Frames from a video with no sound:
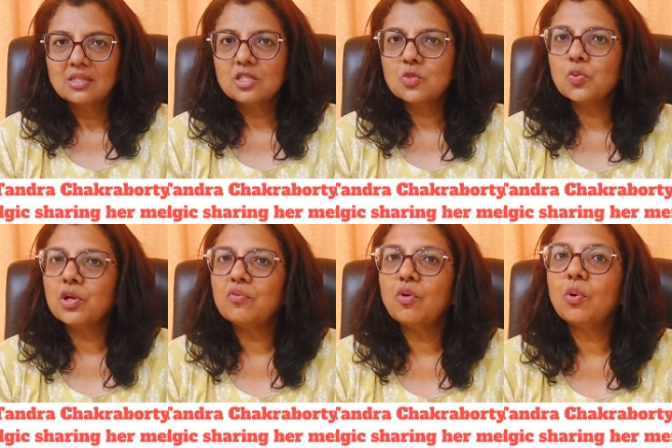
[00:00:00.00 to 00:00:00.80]
just
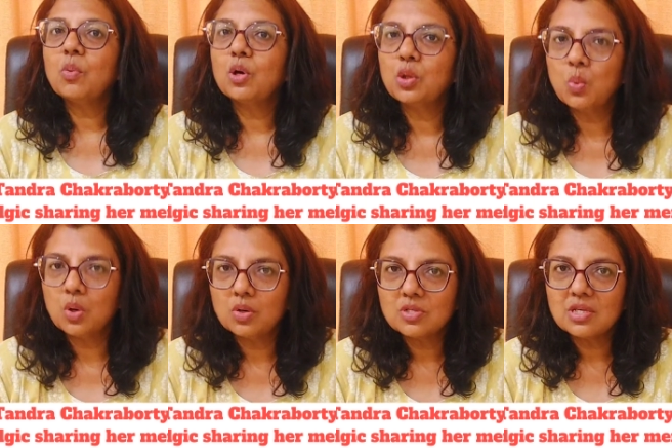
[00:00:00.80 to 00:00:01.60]
putting forward what you
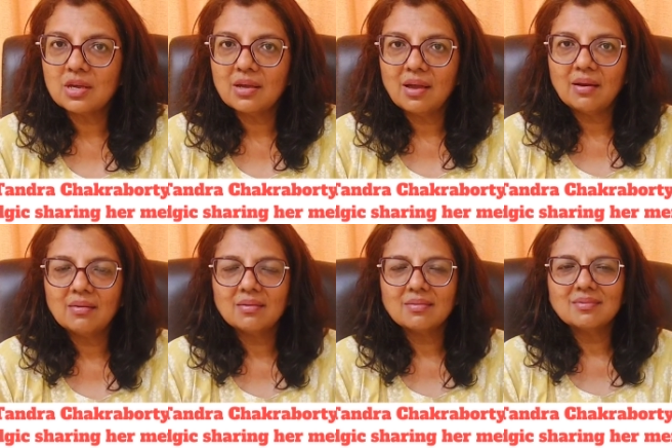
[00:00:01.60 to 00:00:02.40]
want to say and